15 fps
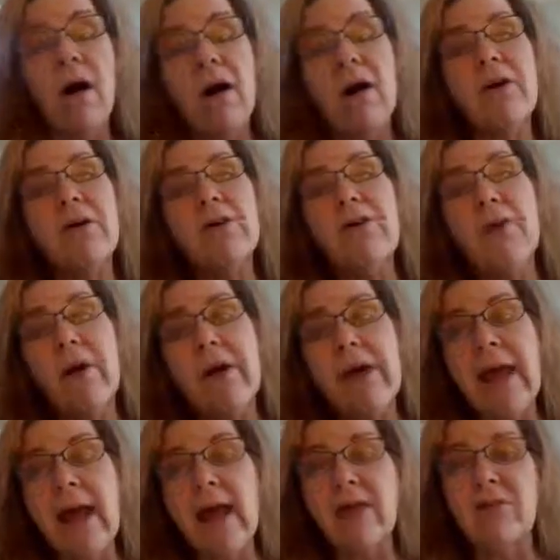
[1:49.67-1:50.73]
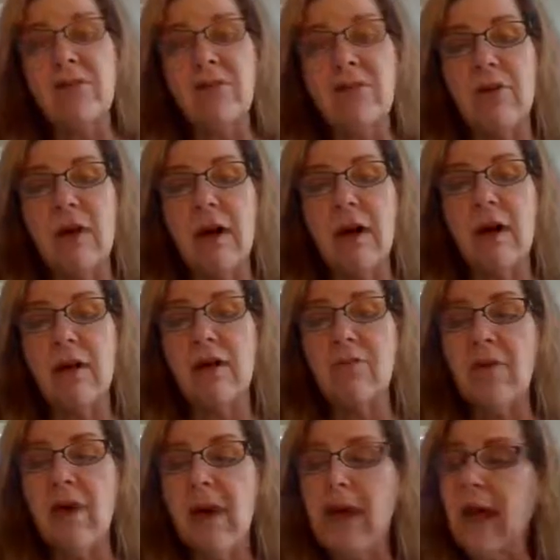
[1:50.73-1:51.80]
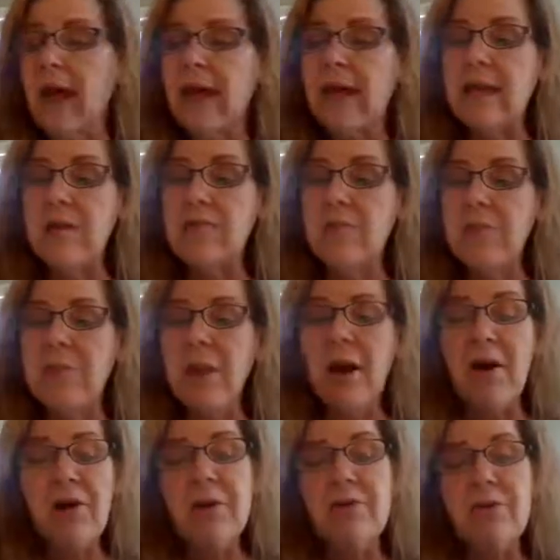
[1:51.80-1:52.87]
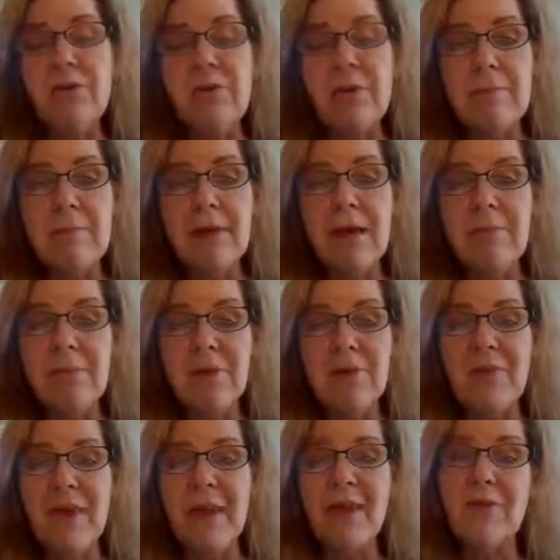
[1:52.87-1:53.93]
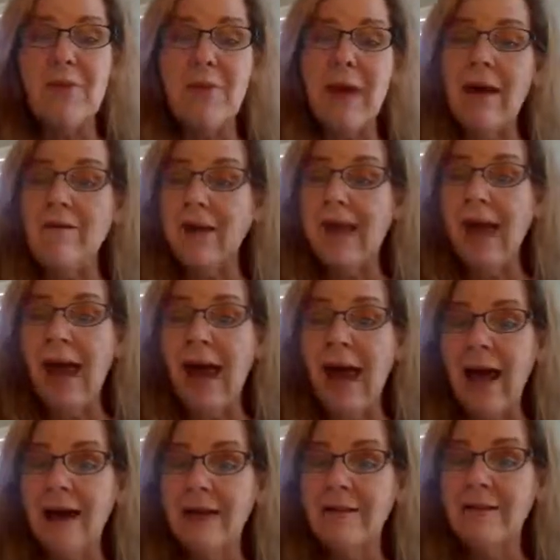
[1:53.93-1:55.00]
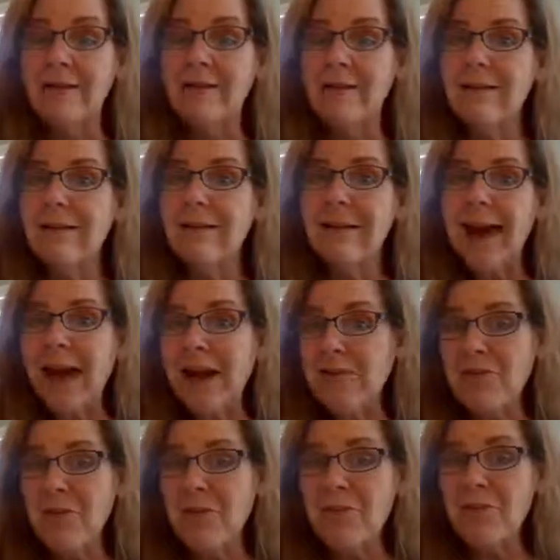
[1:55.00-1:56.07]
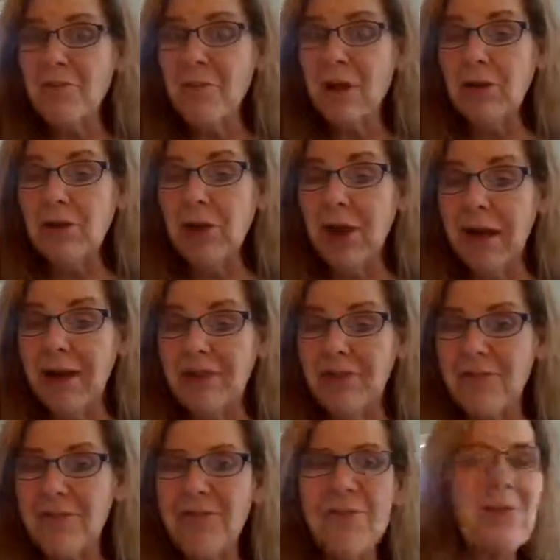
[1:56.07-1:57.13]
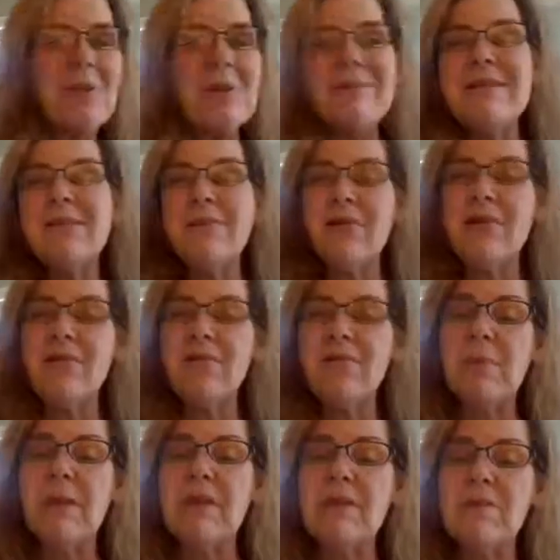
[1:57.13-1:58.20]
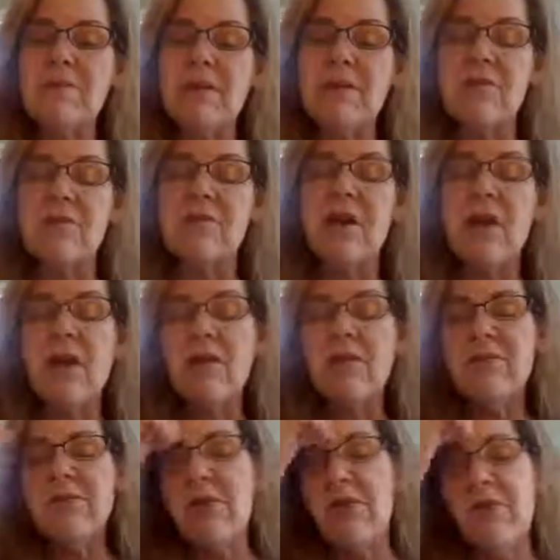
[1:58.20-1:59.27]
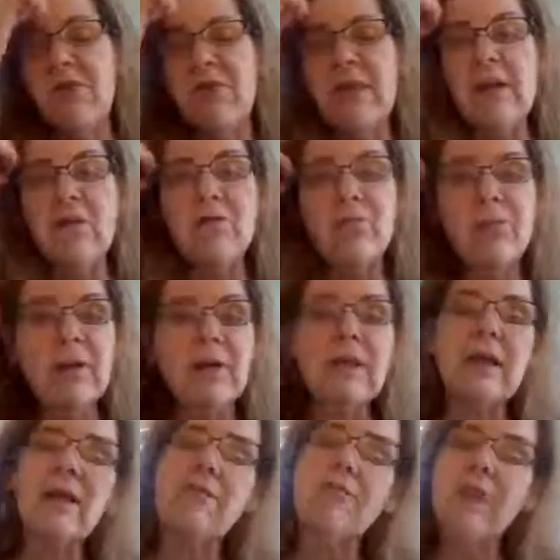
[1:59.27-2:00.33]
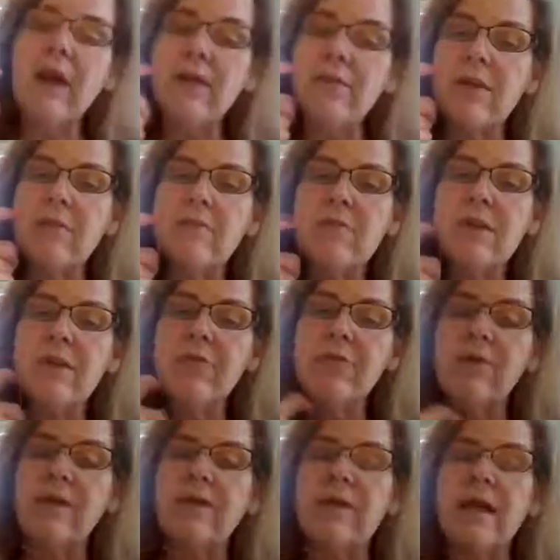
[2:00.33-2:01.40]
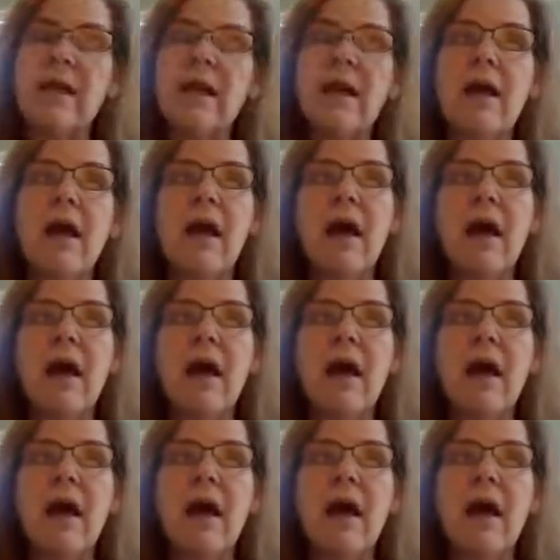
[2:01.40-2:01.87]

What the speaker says: are to our cats and dogs. And it's imperative to remember that if you have a cat, cats aren't small dogs. They're a different species. So things really affect them differently.